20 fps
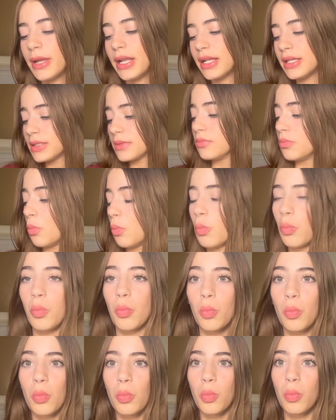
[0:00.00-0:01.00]
It is,
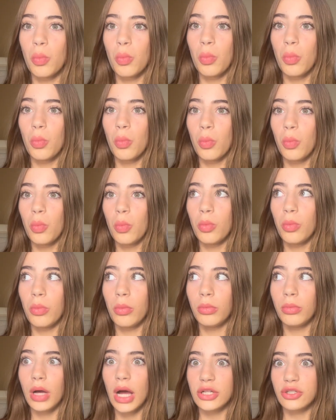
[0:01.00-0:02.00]

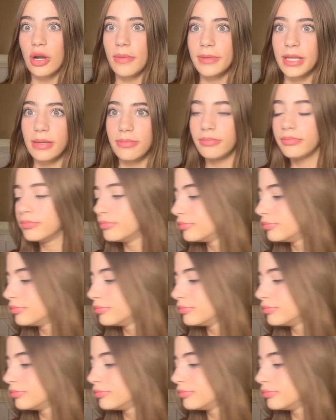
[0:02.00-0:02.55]
I dropped it.